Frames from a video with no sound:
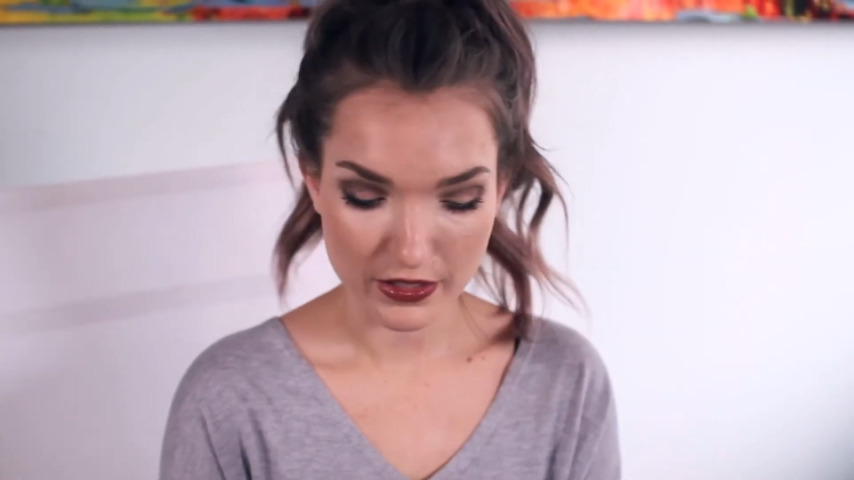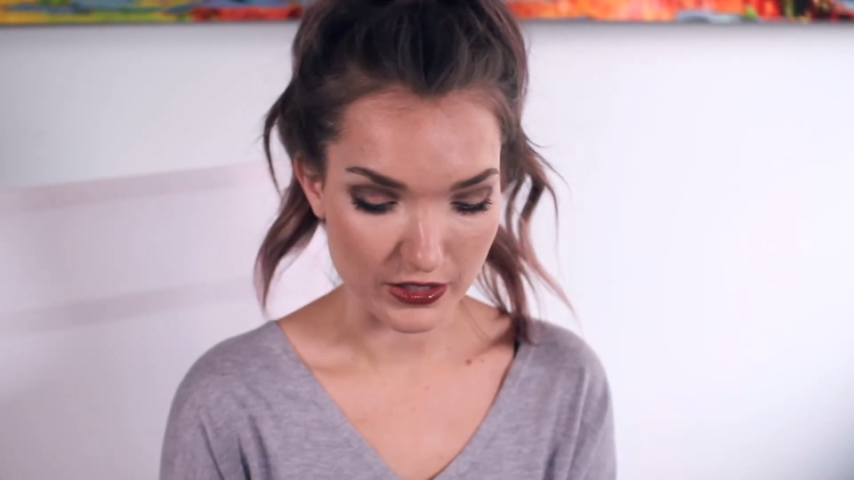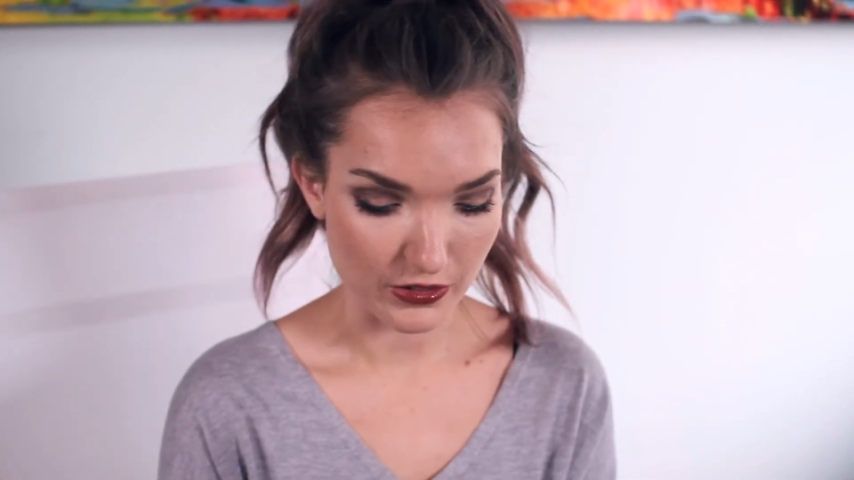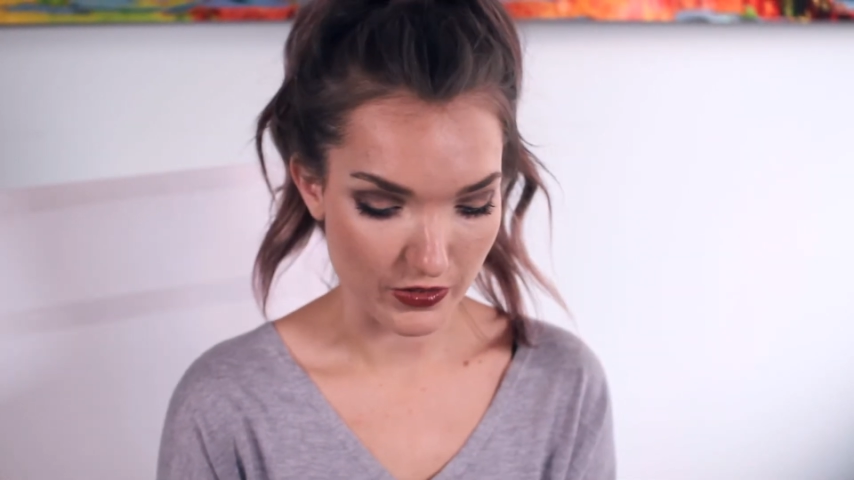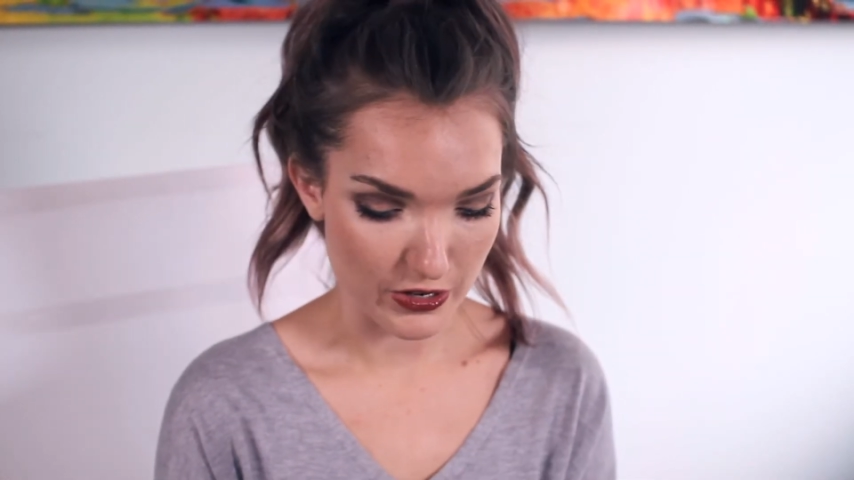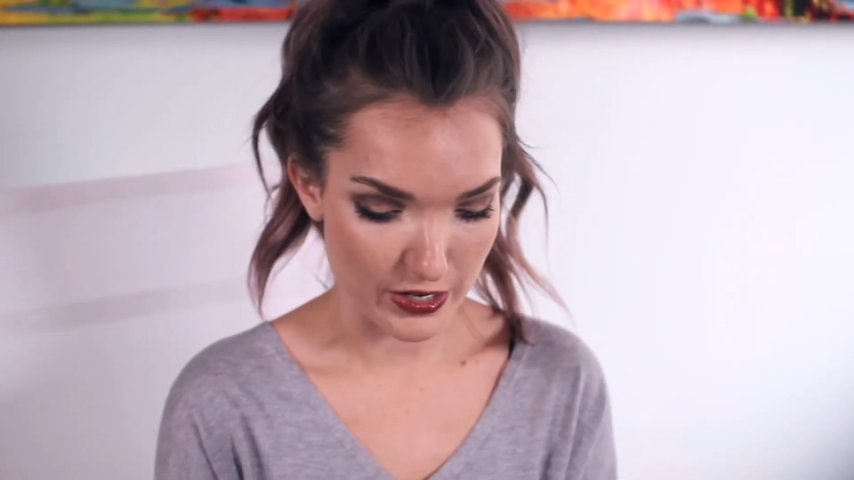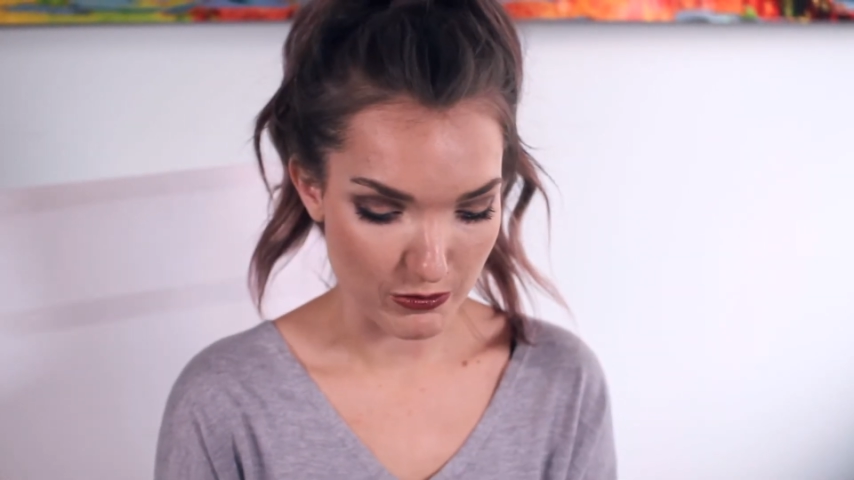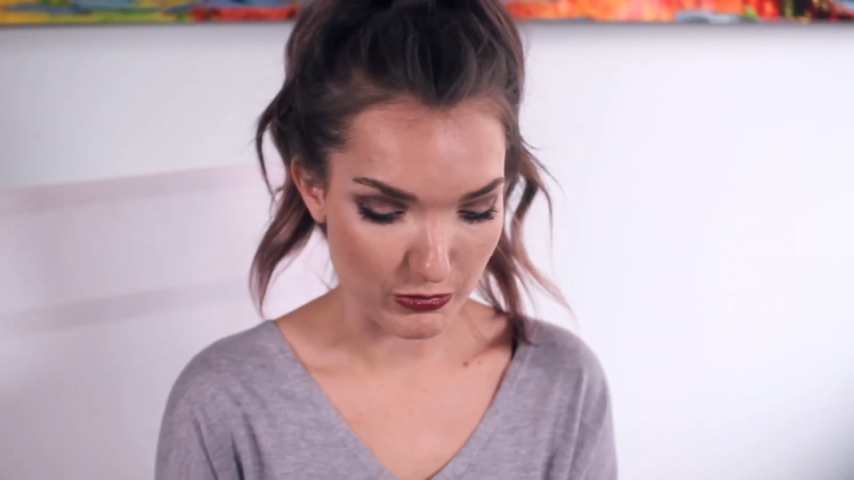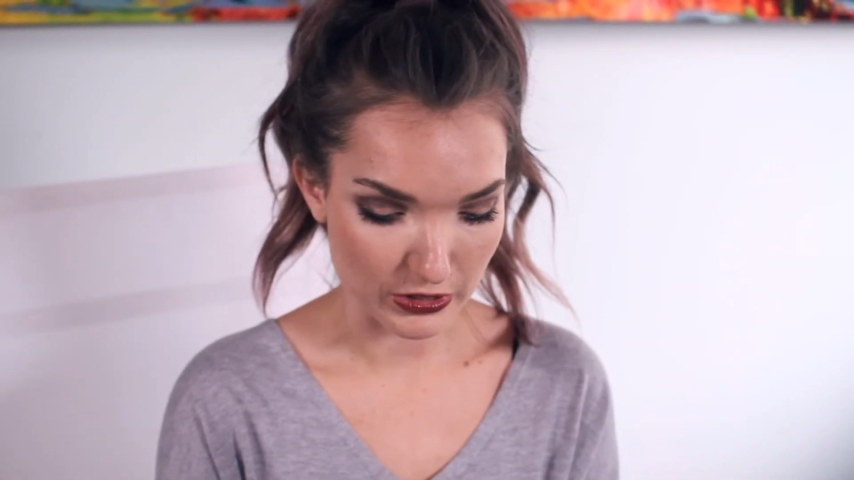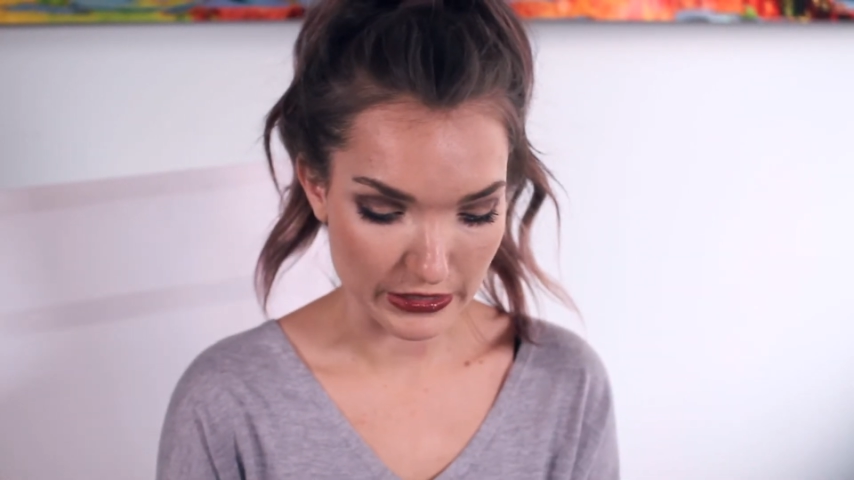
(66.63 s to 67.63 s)
this very
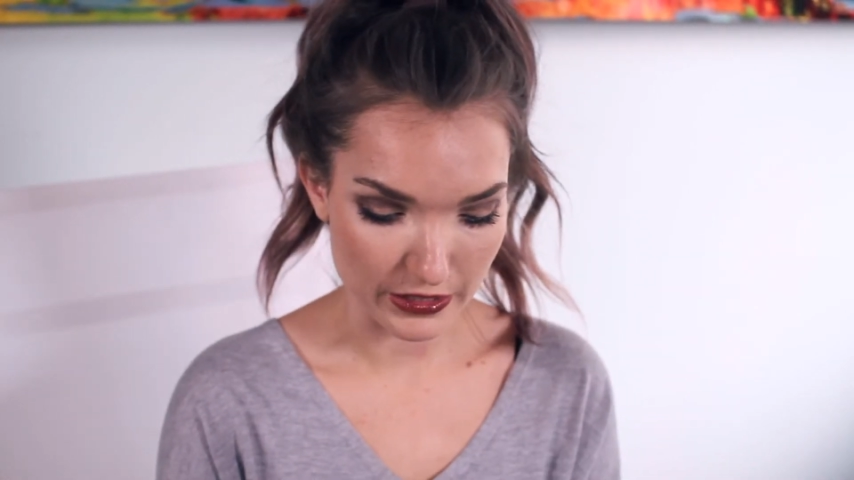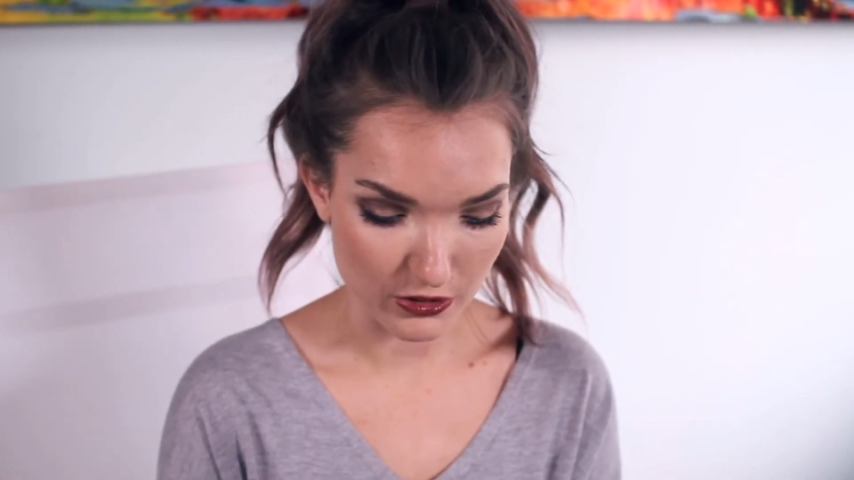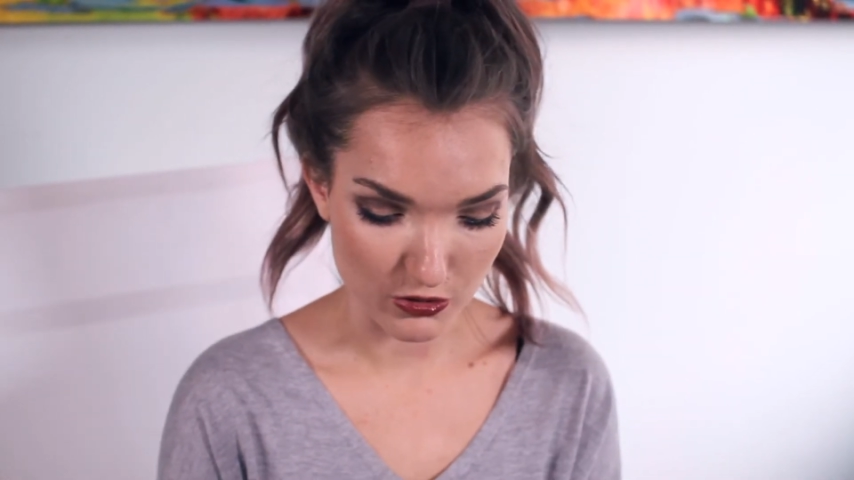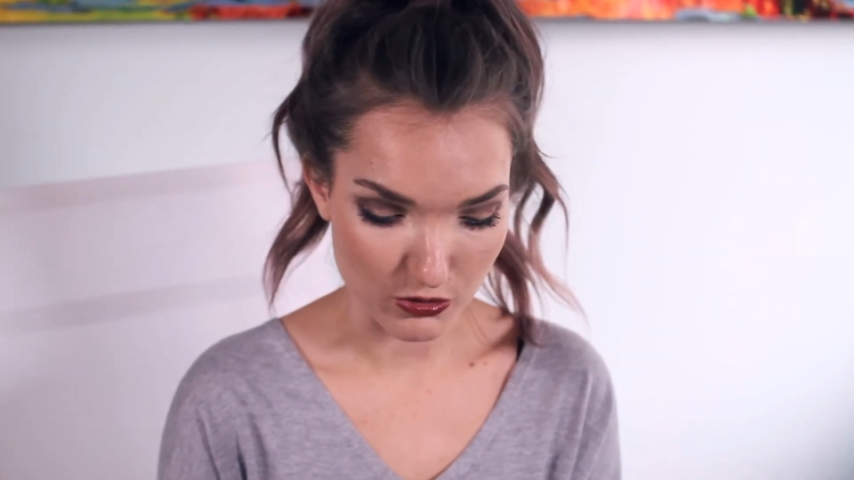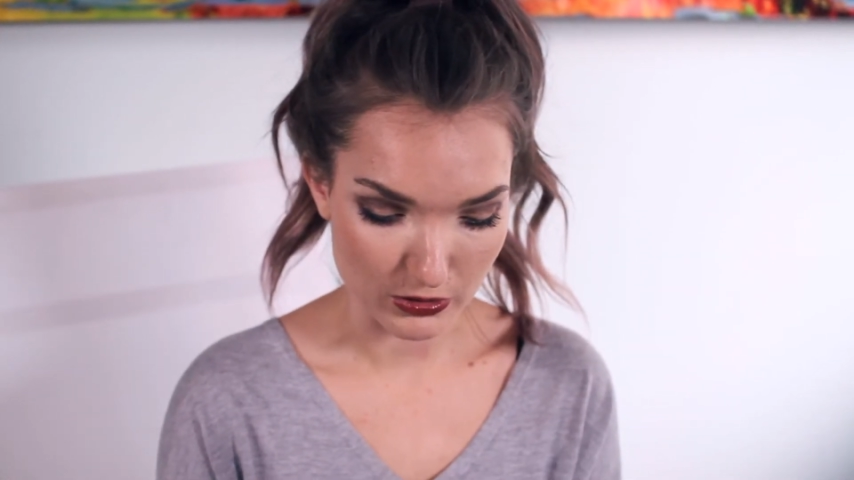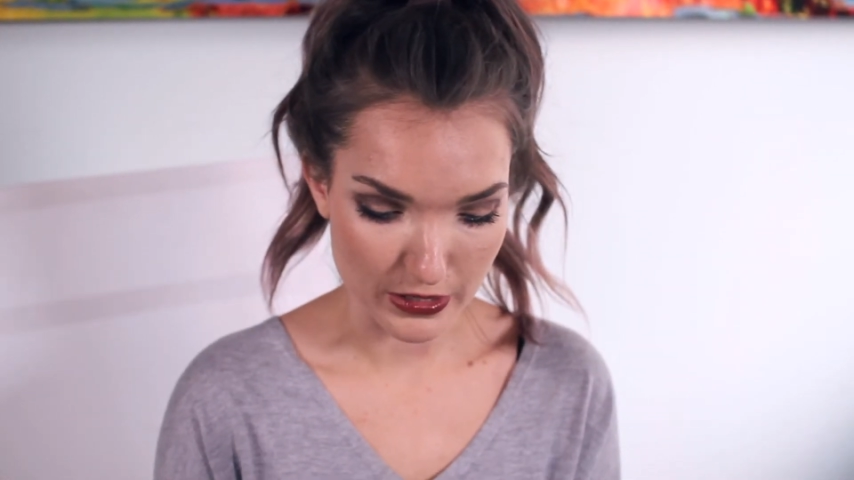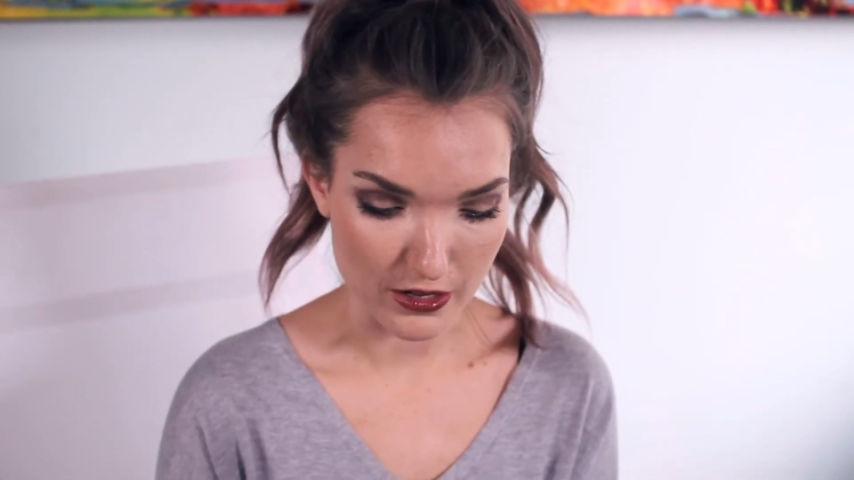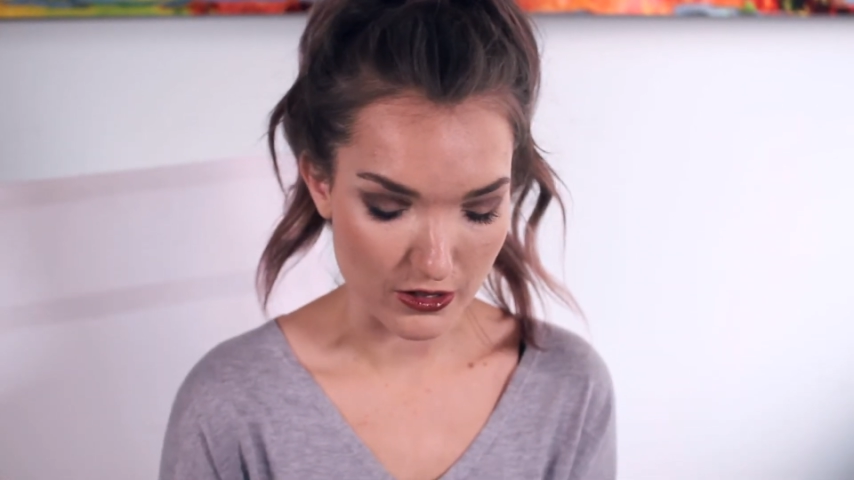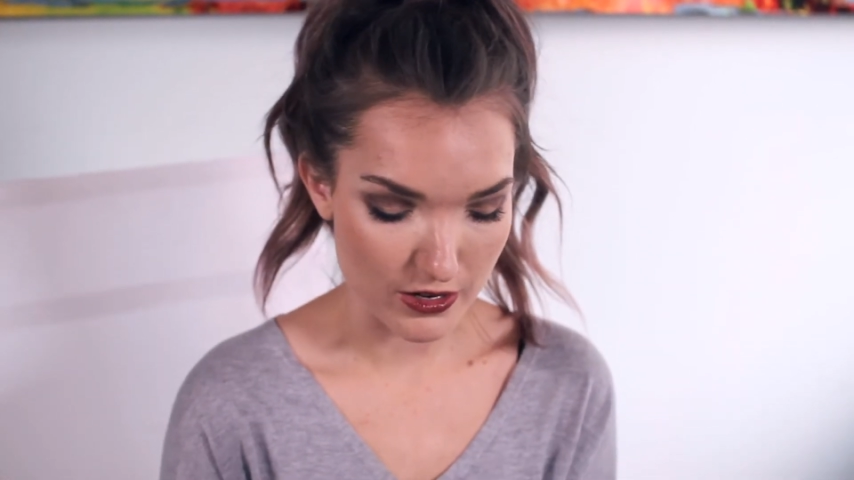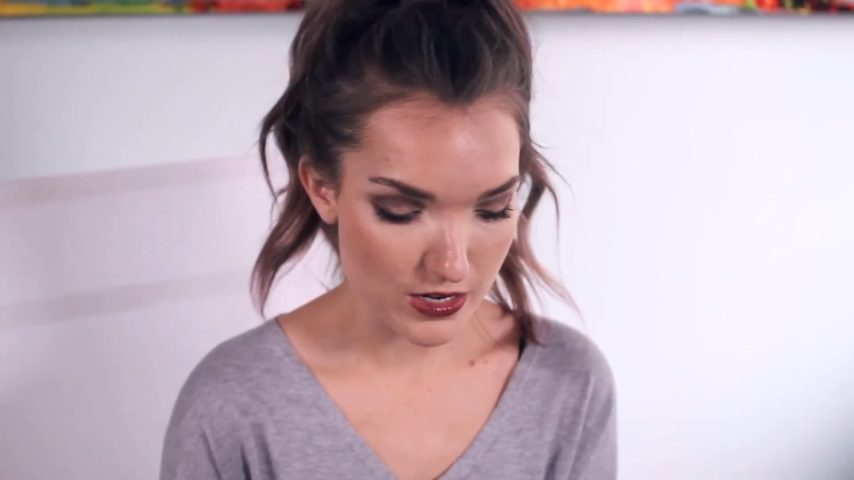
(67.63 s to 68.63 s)
brilliant gold
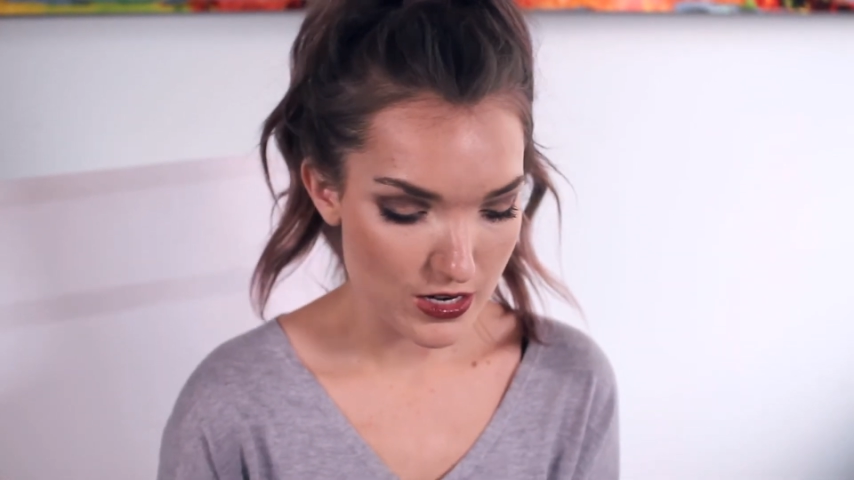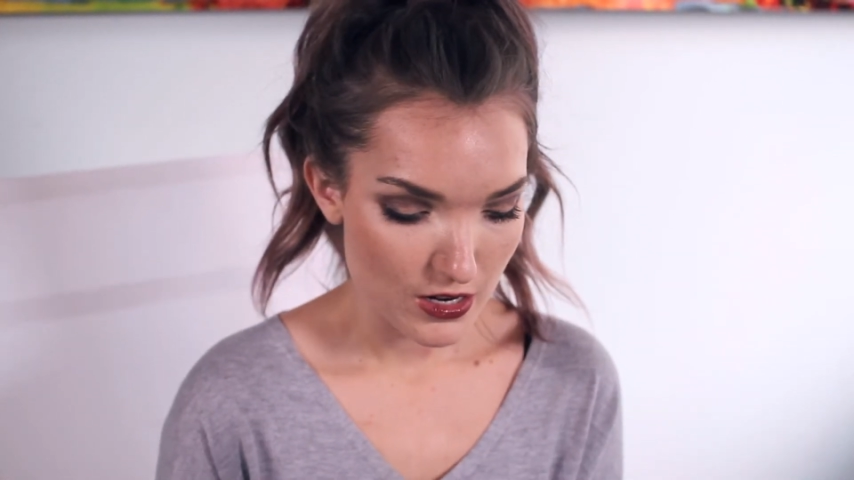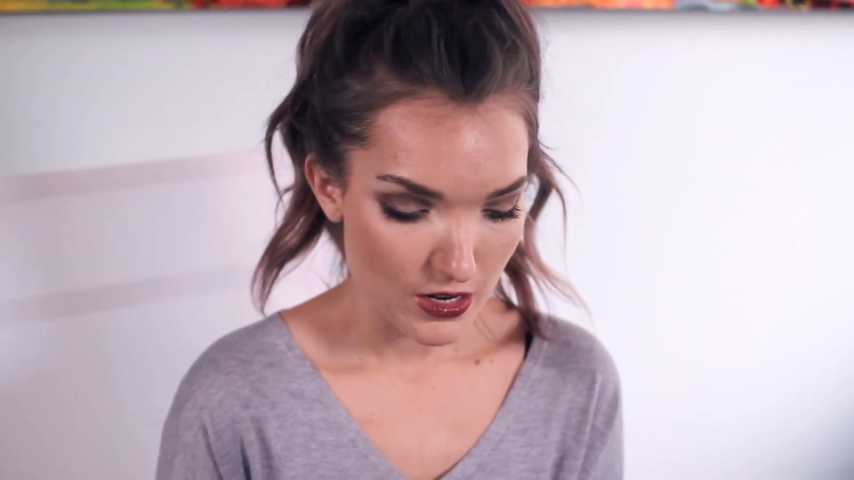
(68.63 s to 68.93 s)
color.